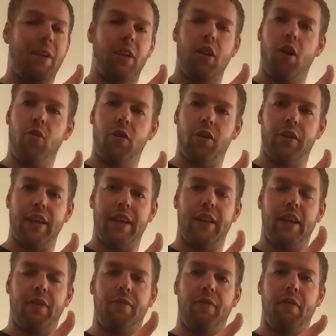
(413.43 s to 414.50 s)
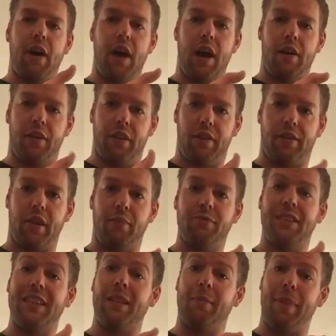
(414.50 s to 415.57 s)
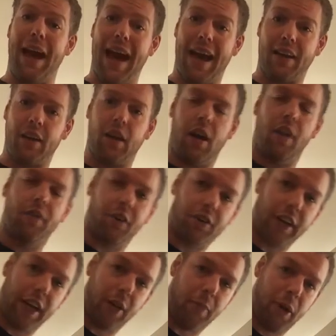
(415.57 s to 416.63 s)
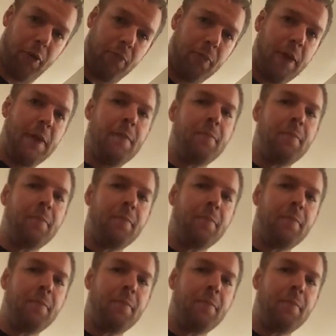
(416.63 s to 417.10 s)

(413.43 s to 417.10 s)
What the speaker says: lower than the thumbs in the back of your tailbone,